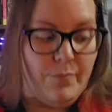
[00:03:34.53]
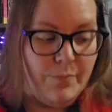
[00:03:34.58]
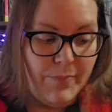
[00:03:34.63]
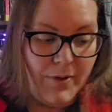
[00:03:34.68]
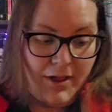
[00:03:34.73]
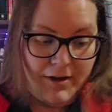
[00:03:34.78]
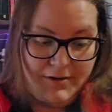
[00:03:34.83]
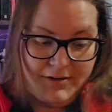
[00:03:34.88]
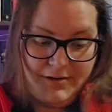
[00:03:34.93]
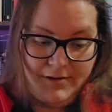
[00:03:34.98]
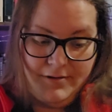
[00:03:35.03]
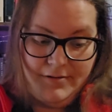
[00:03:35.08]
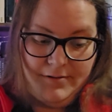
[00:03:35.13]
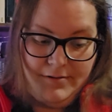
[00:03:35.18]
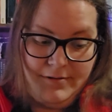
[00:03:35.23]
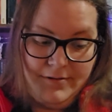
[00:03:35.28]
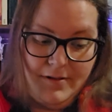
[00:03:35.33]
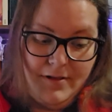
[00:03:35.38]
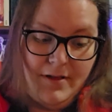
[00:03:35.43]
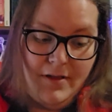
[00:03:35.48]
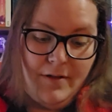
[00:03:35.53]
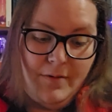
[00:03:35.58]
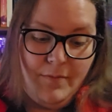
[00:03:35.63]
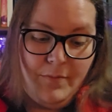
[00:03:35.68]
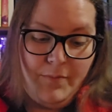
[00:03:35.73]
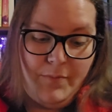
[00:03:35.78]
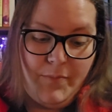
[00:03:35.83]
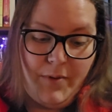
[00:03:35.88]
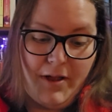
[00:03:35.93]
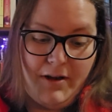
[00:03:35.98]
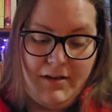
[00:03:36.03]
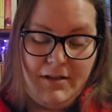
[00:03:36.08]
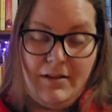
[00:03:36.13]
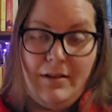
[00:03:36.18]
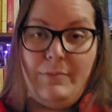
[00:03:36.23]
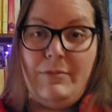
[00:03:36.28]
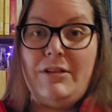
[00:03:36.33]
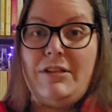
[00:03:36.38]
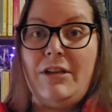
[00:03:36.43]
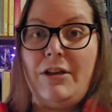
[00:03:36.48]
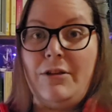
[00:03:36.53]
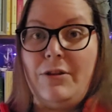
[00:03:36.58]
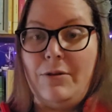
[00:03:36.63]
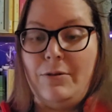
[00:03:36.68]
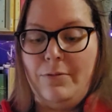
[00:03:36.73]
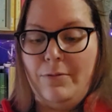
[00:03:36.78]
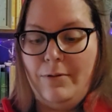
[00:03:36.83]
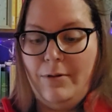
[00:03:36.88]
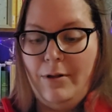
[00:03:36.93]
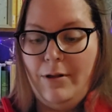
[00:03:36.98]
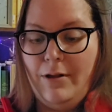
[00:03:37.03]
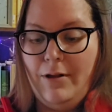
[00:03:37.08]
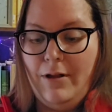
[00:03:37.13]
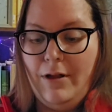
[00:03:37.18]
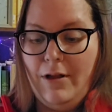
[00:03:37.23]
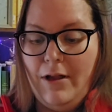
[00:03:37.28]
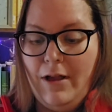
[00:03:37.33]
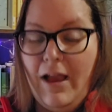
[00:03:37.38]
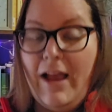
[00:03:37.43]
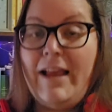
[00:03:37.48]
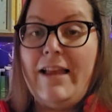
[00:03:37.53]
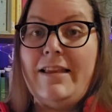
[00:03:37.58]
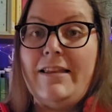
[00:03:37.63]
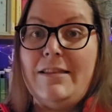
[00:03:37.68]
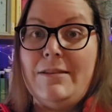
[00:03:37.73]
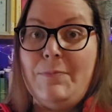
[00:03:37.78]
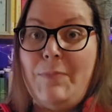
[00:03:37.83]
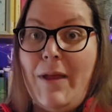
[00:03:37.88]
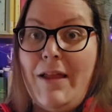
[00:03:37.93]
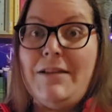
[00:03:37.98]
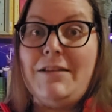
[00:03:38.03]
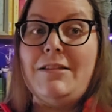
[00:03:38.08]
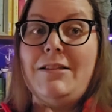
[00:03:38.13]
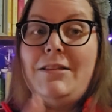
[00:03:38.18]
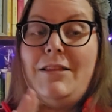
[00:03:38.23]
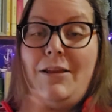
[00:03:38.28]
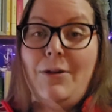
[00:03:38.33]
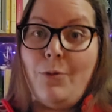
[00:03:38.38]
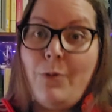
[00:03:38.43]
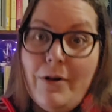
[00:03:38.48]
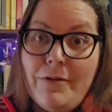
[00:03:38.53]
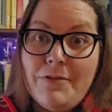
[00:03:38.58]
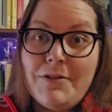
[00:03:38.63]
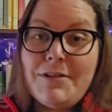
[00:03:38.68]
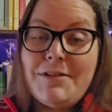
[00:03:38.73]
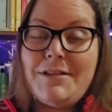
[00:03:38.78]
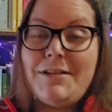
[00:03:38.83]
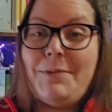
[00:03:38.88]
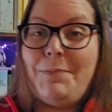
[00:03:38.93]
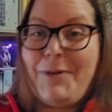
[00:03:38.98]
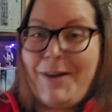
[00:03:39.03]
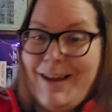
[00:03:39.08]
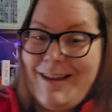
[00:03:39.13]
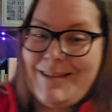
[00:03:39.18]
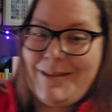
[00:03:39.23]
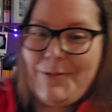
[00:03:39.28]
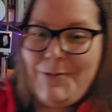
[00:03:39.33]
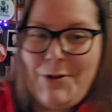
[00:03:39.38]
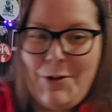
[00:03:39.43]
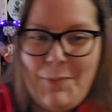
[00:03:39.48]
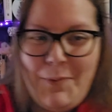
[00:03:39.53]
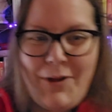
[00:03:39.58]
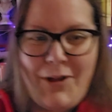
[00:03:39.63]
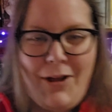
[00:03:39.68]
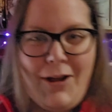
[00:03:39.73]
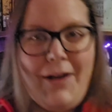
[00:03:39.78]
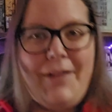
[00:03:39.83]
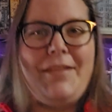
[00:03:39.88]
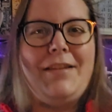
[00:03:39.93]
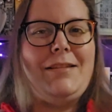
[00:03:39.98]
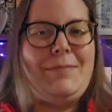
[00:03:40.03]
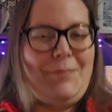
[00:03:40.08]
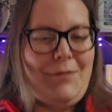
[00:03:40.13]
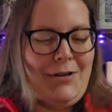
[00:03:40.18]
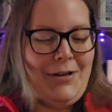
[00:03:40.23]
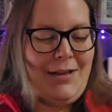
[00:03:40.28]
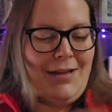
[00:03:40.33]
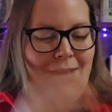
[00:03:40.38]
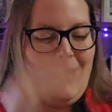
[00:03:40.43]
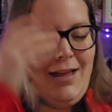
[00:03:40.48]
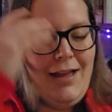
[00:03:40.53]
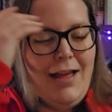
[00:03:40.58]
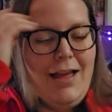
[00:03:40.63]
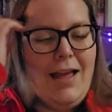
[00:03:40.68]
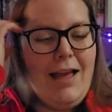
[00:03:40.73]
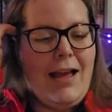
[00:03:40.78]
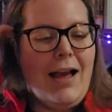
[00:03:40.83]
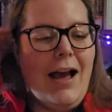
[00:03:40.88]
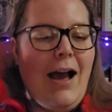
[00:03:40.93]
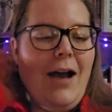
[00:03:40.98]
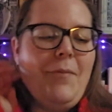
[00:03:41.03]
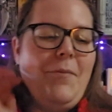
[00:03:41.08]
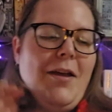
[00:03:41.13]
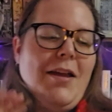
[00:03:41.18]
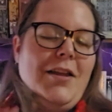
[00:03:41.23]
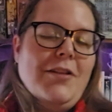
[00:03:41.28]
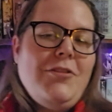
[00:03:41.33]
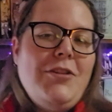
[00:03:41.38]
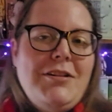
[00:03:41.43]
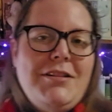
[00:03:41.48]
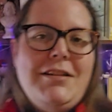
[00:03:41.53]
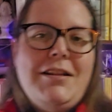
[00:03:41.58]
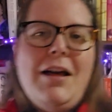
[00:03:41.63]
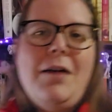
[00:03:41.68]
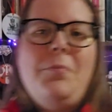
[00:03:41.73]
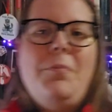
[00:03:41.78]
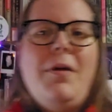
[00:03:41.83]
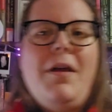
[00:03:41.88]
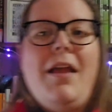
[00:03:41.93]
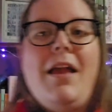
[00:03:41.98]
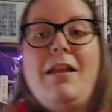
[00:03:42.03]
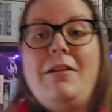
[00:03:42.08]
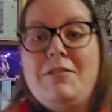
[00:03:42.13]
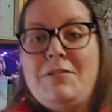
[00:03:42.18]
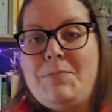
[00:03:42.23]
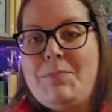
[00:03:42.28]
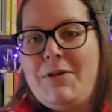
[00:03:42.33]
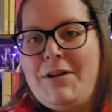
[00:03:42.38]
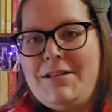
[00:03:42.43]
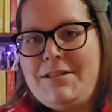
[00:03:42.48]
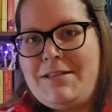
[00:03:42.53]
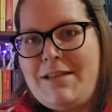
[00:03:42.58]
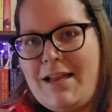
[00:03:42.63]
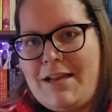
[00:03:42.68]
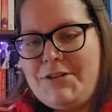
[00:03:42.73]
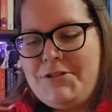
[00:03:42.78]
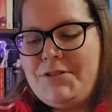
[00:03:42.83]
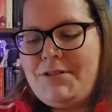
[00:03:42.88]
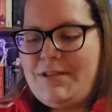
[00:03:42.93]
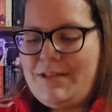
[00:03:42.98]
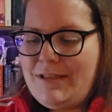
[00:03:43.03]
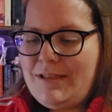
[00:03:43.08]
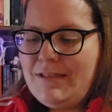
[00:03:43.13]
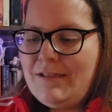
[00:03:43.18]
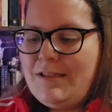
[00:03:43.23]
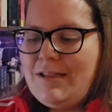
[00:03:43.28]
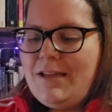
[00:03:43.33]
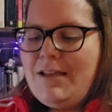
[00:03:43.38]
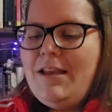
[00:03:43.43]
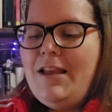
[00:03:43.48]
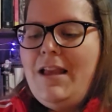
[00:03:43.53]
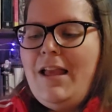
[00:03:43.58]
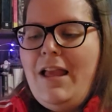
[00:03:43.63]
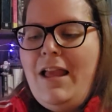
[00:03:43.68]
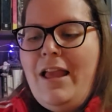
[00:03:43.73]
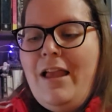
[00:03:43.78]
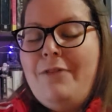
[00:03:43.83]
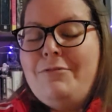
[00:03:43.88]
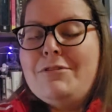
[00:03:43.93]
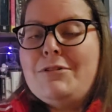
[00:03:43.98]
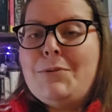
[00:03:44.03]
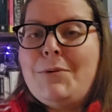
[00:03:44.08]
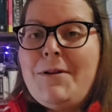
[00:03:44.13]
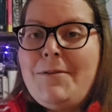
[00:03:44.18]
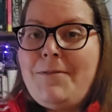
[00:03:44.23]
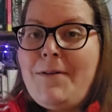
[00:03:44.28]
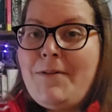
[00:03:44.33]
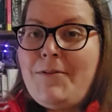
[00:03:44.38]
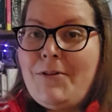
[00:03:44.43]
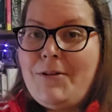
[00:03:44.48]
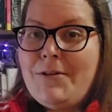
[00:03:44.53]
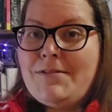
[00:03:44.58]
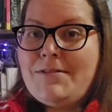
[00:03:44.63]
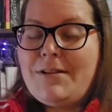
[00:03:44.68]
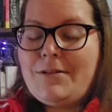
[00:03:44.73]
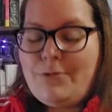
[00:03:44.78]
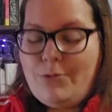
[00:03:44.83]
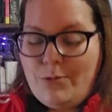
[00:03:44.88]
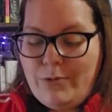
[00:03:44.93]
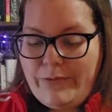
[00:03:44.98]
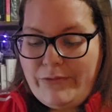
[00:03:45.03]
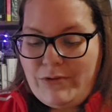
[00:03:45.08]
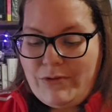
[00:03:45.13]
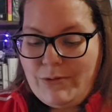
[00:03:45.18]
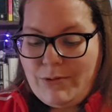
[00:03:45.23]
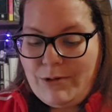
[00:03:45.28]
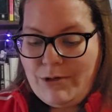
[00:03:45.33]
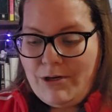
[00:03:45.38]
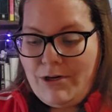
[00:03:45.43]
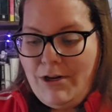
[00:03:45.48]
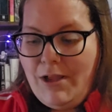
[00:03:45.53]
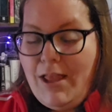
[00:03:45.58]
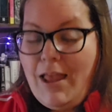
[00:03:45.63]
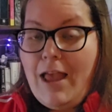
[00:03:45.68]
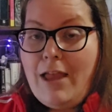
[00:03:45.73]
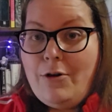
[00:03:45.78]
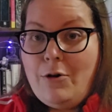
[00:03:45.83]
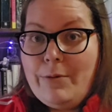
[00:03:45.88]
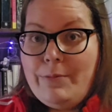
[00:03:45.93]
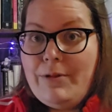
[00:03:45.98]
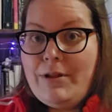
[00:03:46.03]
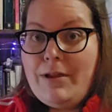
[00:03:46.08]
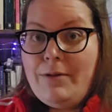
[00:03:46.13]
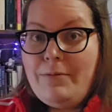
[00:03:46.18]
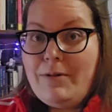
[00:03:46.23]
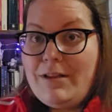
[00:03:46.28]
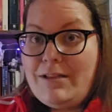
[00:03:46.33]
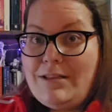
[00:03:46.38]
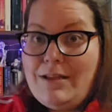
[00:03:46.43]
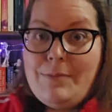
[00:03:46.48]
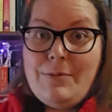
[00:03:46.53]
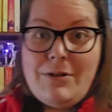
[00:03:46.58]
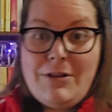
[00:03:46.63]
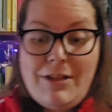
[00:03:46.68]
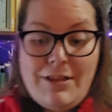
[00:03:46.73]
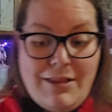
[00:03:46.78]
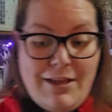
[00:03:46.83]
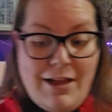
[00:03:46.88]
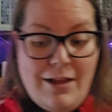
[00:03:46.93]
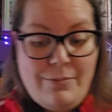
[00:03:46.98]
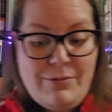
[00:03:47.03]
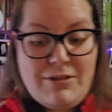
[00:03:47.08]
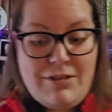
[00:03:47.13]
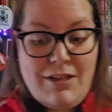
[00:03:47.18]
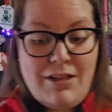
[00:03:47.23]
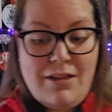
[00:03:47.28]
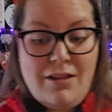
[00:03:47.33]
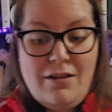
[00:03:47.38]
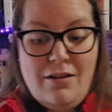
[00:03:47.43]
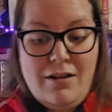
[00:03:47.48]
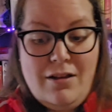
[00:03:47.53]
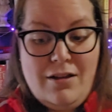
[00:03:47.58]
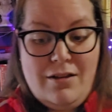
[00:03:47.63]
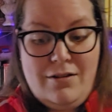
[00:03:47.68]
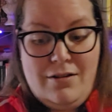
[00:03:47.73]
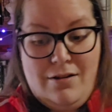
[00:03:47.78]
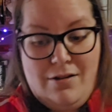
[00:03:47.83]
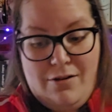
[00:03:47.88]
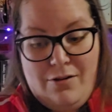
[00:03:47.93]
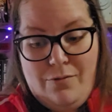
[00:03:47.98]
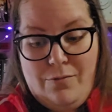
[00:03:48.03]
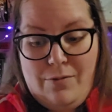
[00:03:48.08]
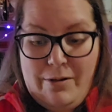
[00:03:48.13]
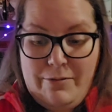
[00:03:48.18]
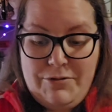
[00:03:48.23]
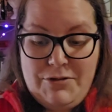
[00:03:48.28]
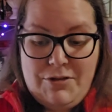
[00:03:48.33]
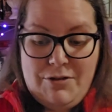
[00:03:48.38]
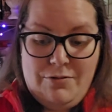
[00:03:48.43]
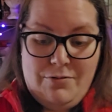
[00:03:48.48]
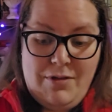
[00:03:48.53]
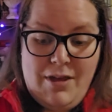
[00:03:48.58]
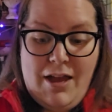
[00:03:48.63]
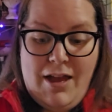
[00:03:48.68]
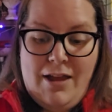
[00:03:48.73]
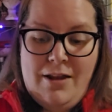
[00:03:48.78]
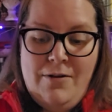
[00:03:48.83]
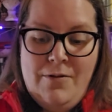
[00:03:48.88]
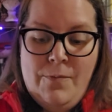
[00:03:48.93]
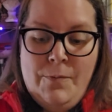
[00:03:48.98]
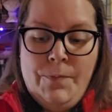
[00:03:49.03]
But, but, let me tell you. I spent the equivalent price of a new book on this book, um, and I looked it up, and it was priced actually decently. It was $25 at the thrift store, and normally when I see a book like that, I'm just like, uh, no, why would you do that?